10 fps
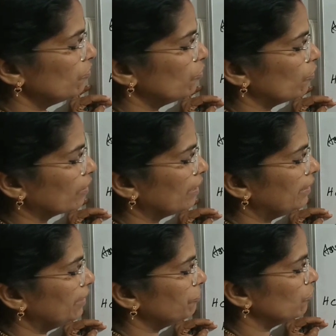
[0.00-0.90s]

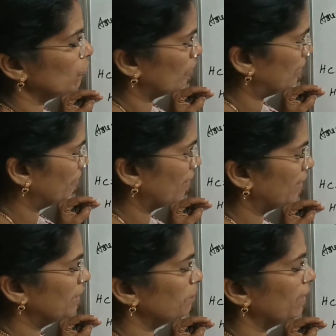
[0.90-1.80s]
404
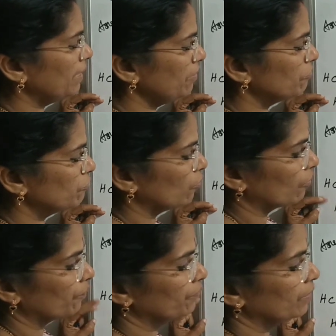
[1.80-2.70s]
divided by
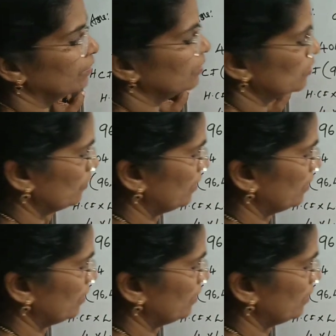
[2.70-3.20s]
4. So